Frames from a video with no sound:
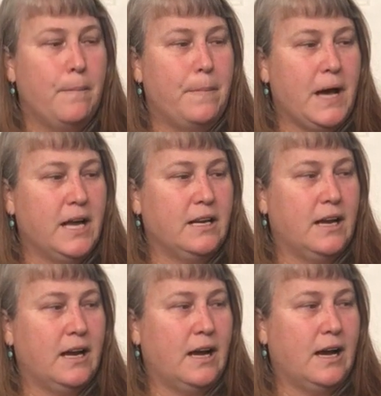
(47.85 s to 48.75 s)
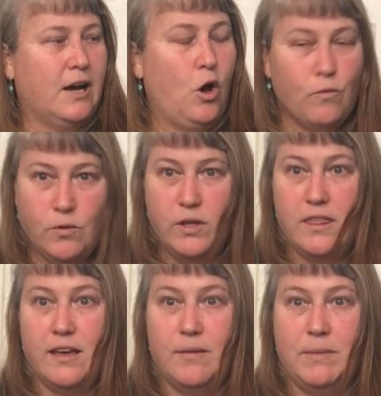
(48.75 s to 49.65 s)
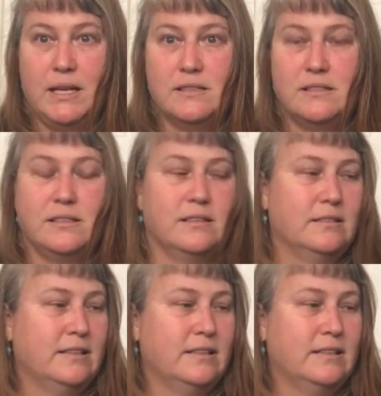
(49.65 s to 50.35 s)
but hopefully that means